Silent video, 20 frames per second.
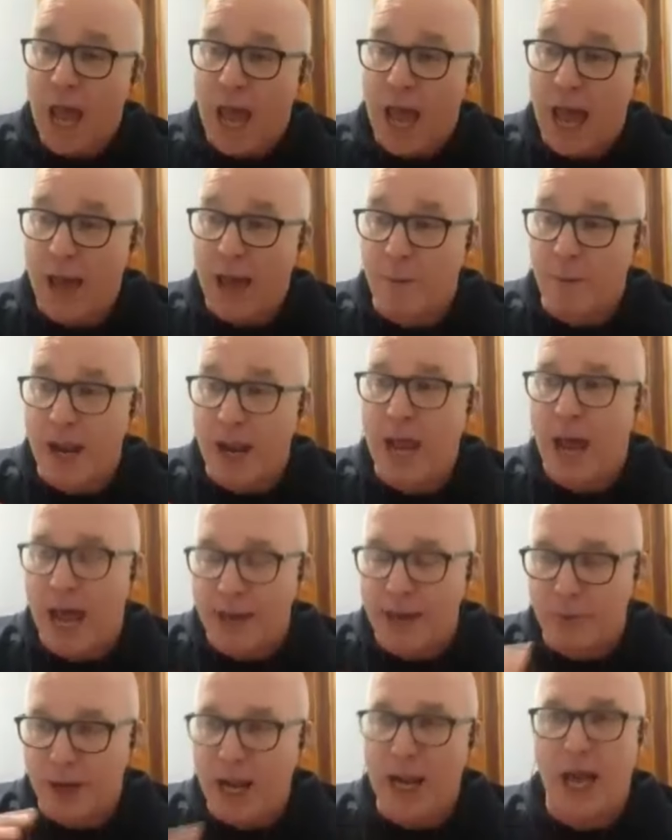And what I
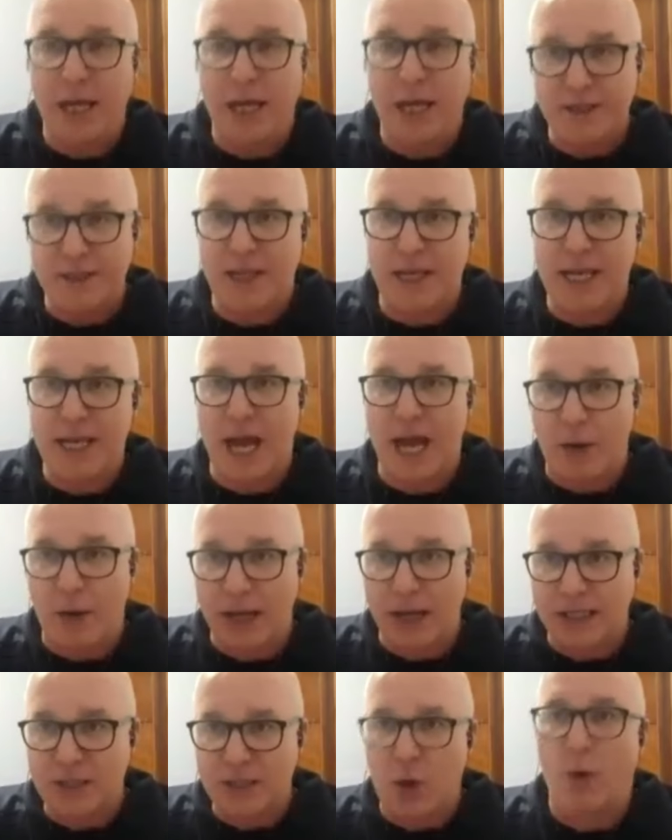and what I like seeing now,
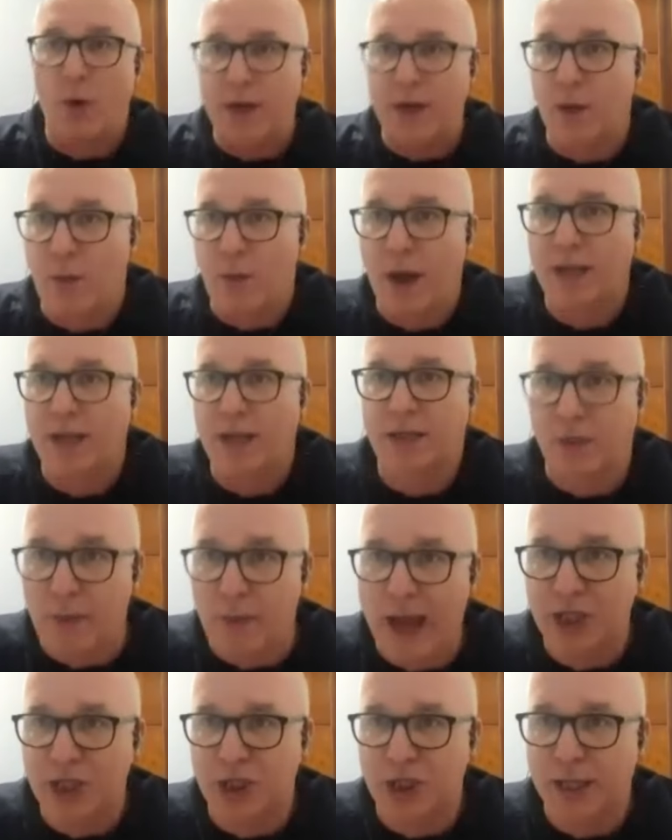it's going in the right
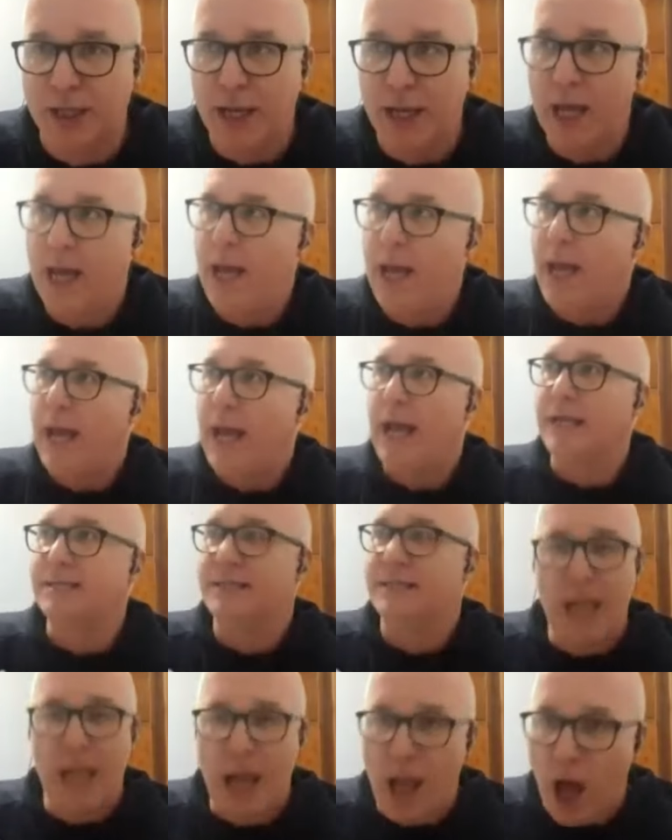direction it's
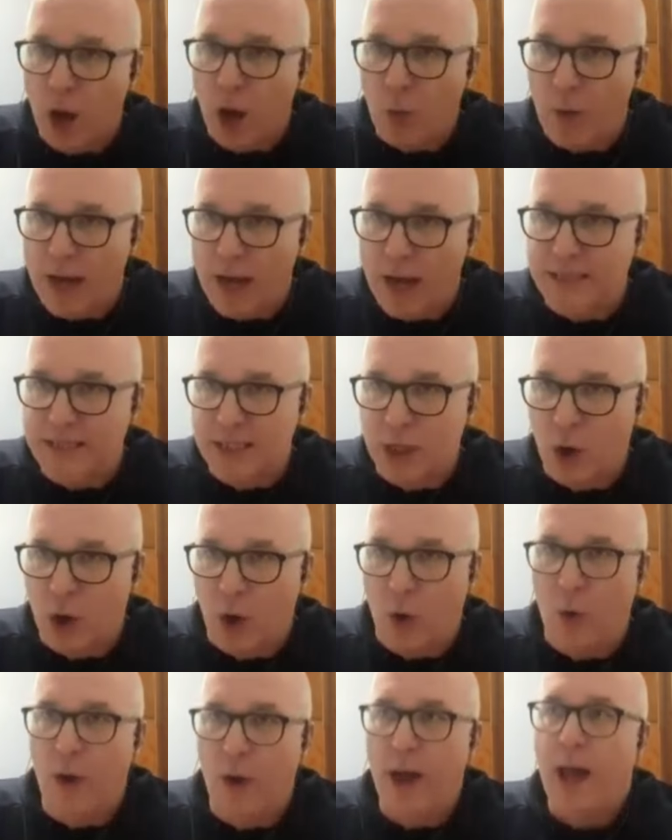still a long way to
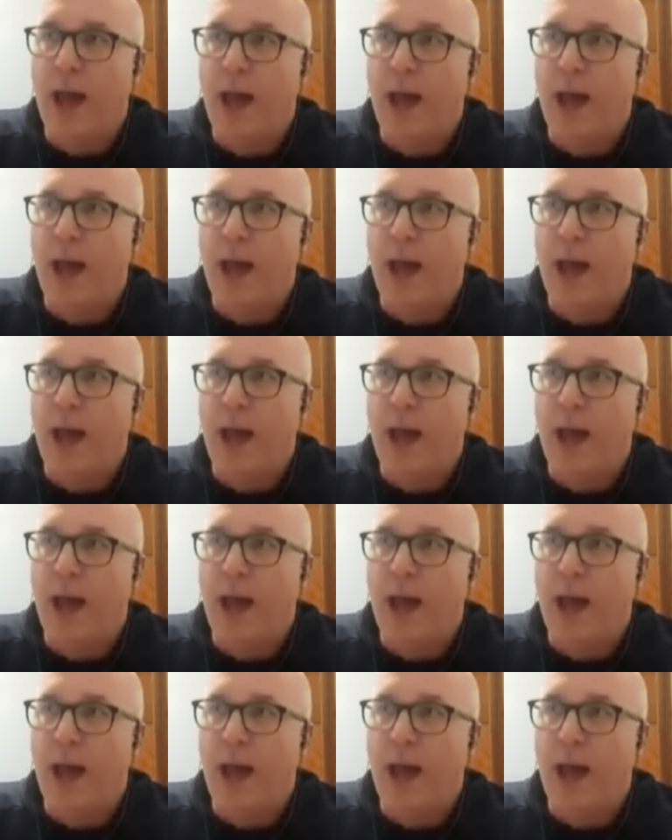go.